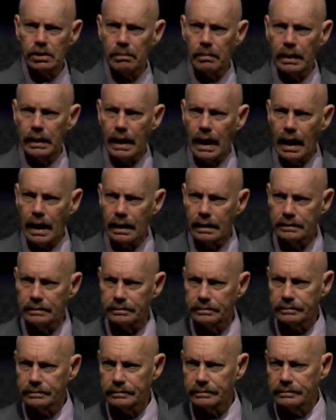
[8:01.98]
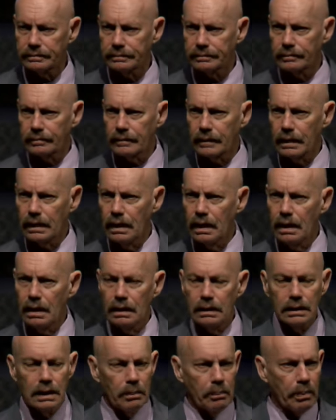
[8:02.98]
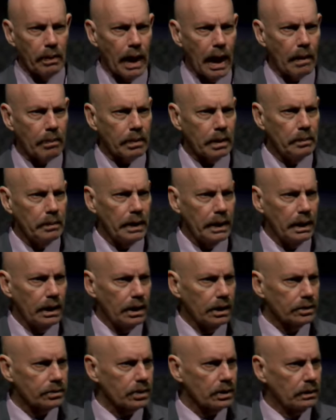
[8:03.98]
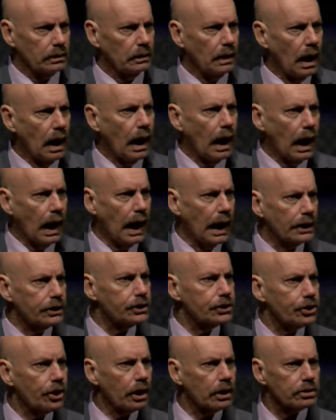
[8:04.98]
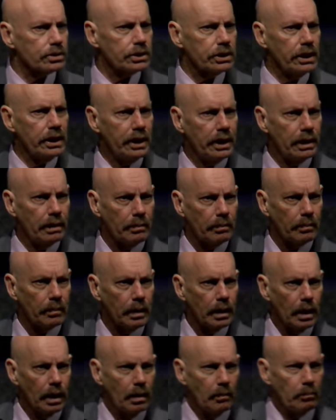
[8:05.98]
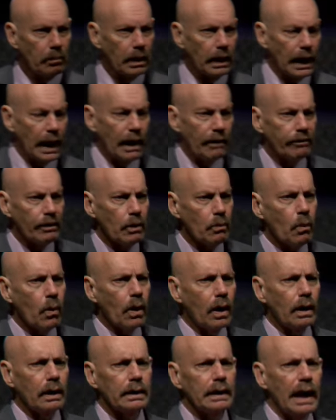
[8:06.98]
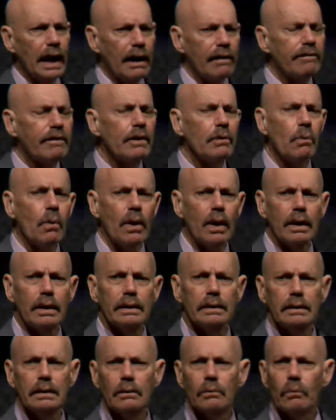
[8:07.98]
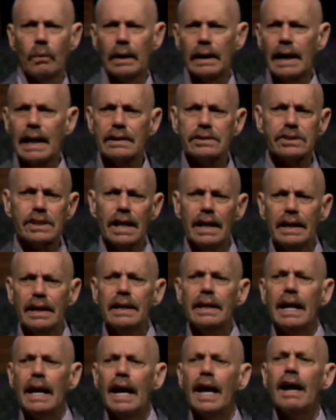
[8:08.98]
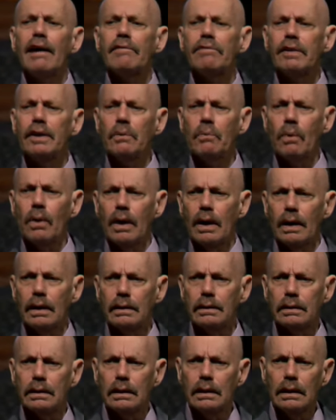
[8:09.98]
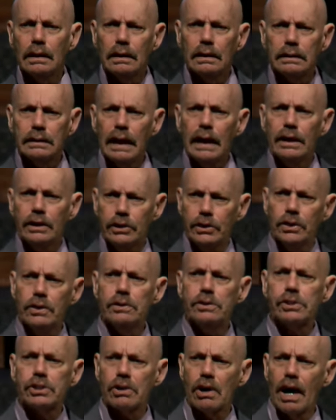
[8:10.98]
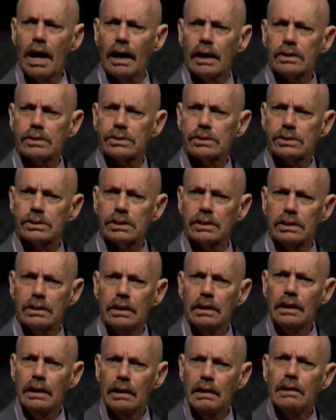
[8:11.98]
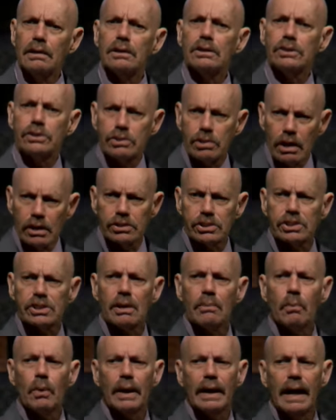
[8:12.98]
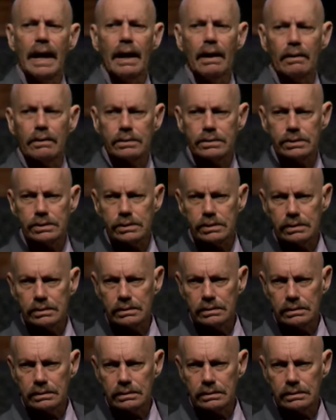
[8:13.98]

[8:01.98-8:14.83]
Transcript: them or not. The problem is, I trust him, but everyone, everyone, what did I say? Everyone that you trust, trusts someone else.